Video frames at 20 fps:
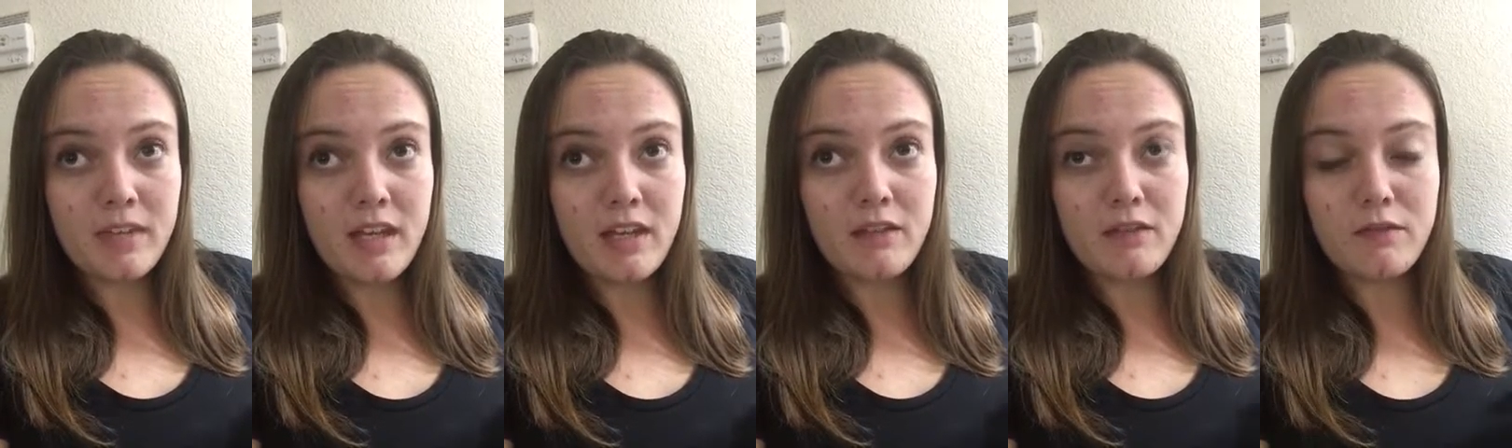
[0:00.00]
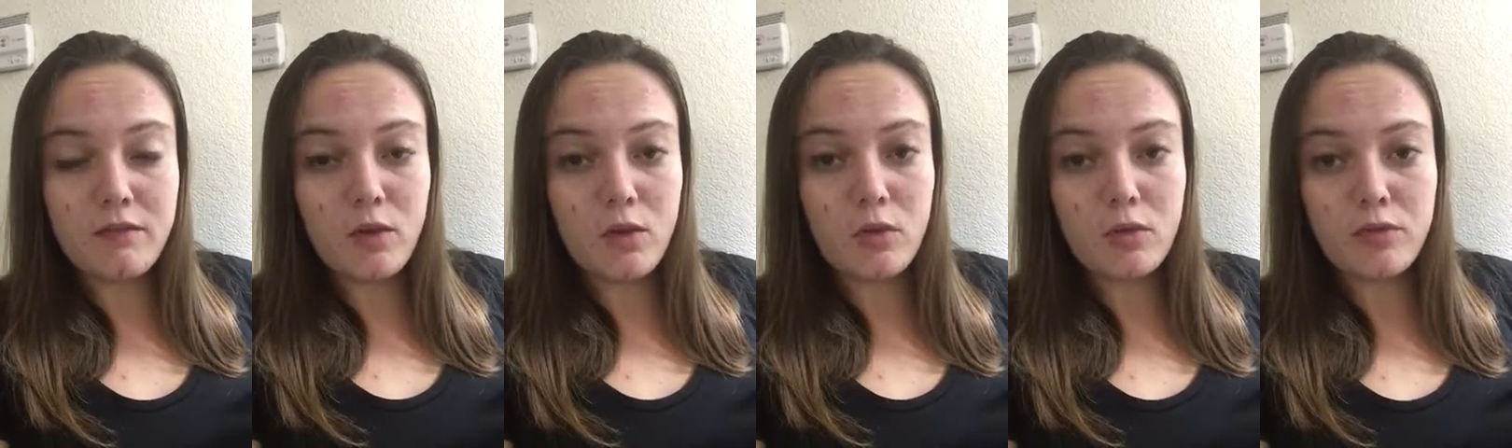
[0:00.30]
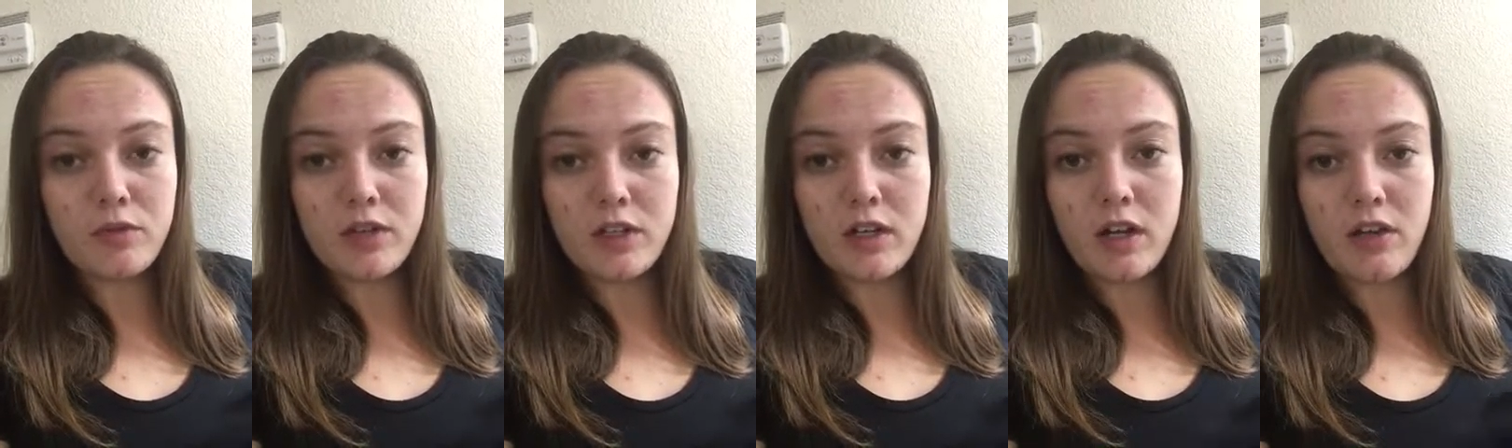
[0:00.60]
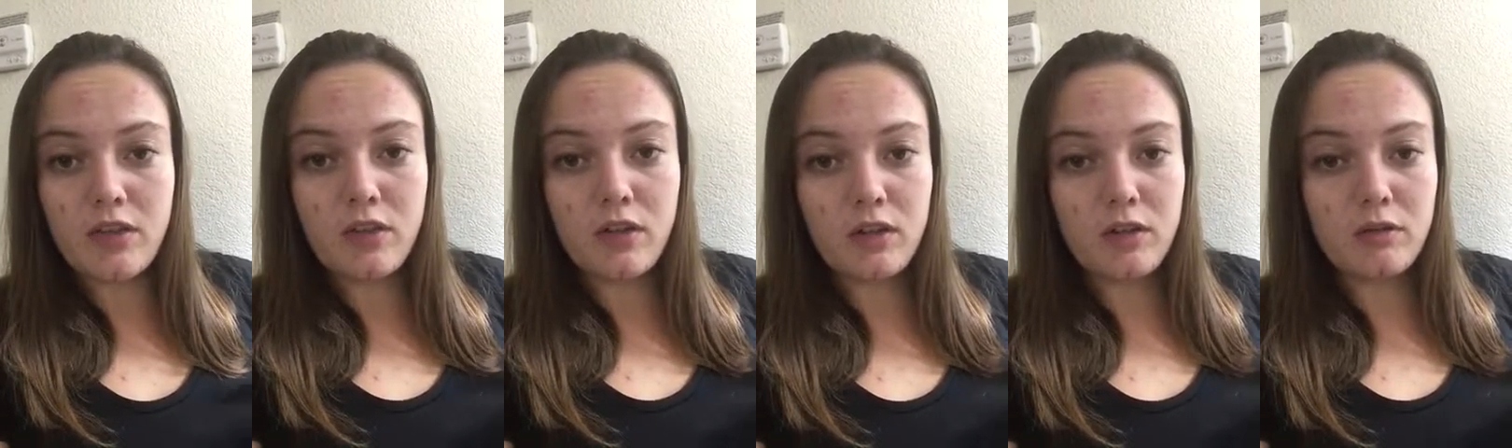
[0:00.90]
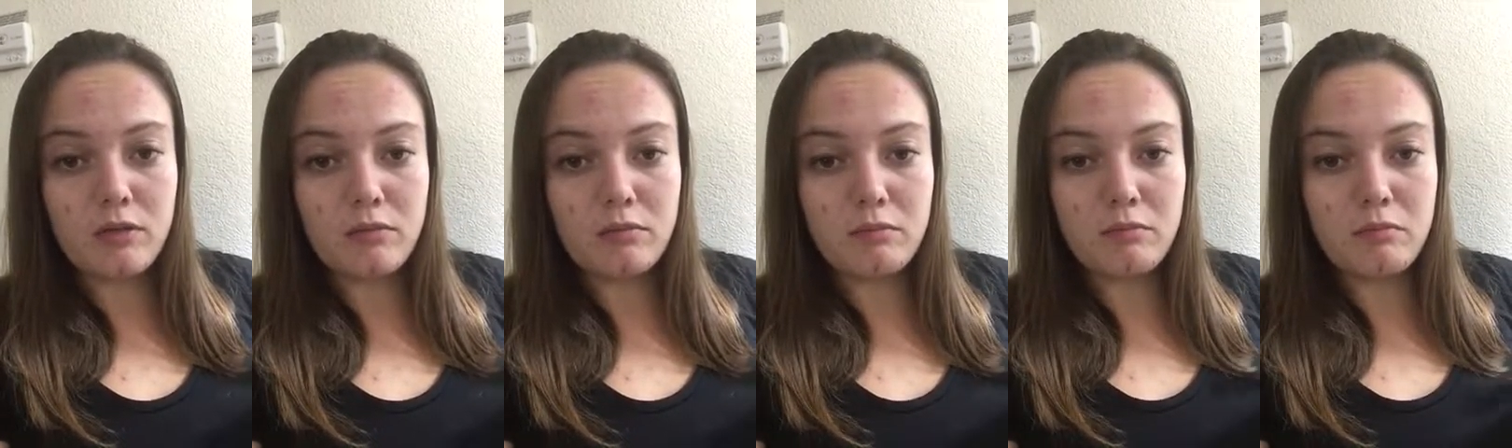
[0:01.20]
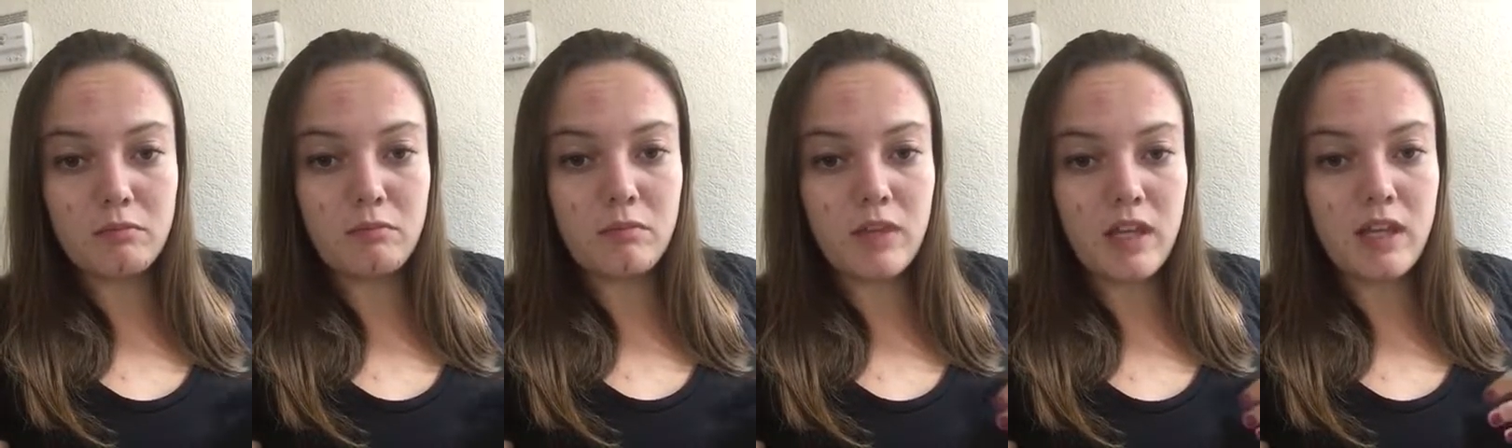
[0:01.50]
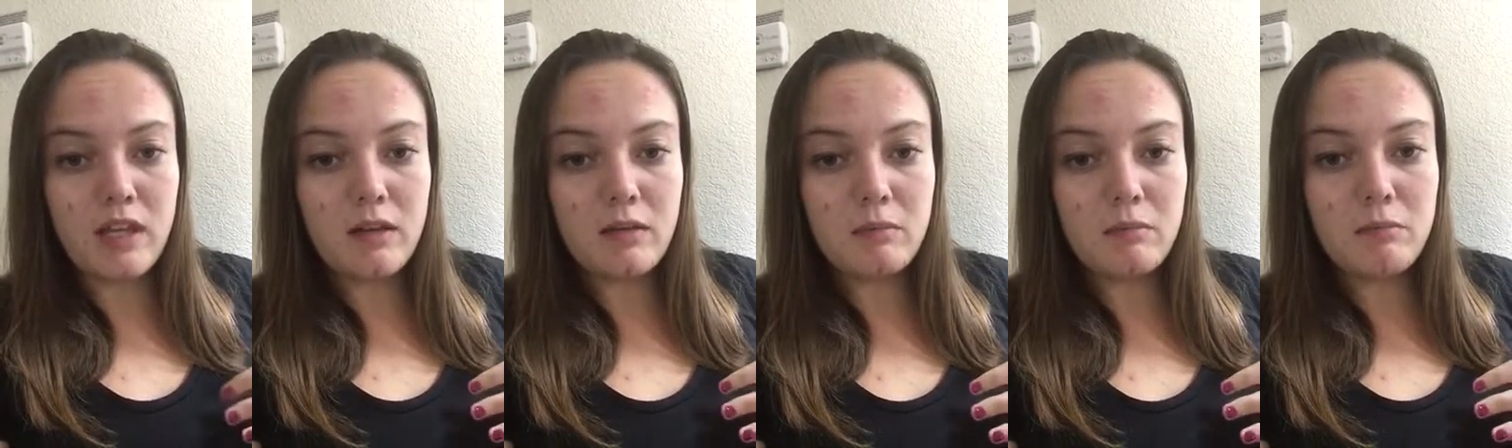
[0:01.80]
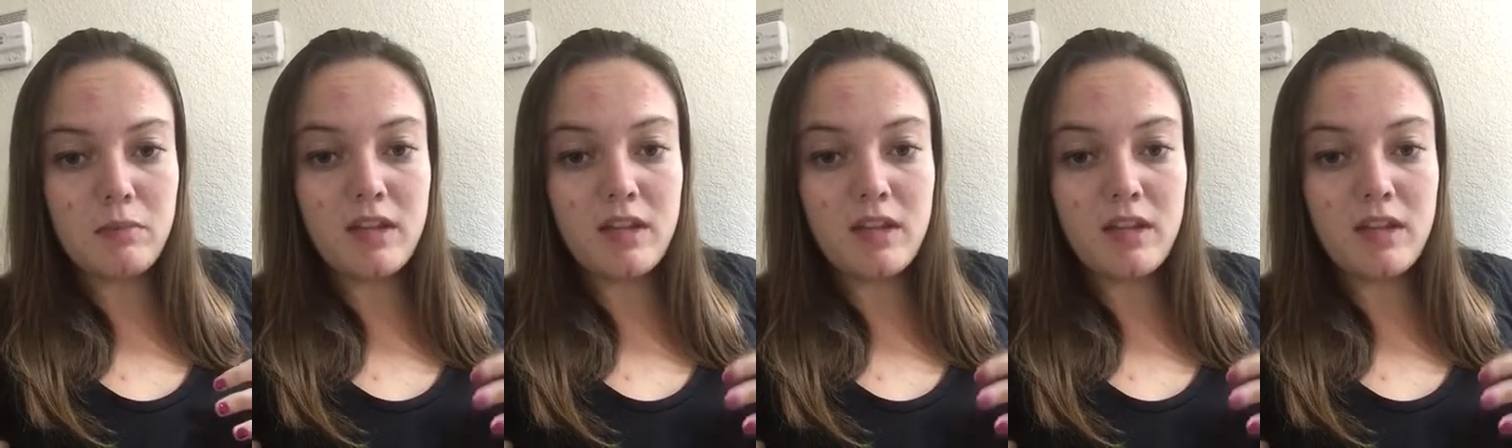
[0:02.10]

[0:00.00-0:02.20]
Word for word: info for other like